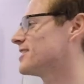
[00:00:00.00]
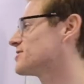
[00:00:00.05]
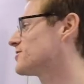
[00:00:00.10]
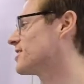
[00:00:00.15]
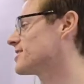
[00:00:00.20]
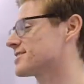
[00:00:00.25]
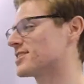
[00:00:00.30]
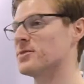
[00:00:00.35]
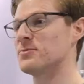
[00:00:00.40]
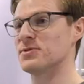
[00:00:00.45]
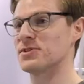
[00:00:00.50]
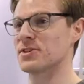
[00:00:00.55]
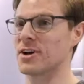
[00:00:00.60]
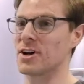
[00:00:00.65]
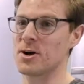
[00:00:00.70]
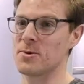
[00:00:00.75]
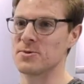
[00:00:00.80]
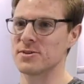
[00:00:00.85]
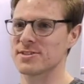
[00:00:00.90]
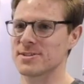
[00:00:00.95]
That's, that's skipping a
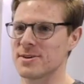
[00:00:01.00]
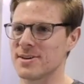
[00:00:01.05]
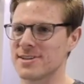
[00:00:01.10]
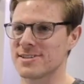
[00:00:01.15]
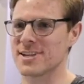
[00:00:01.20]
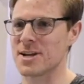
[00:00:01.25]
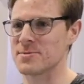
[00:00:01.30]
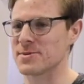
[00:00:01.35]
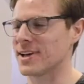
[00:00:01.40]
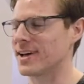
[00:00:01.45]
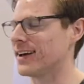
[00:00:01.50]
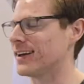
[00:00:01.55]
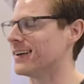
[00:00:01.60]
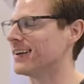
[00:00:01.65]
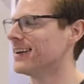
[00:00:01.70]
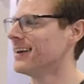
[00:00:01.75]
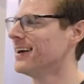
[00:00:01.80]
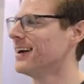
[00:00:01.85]
couple st steps ahead.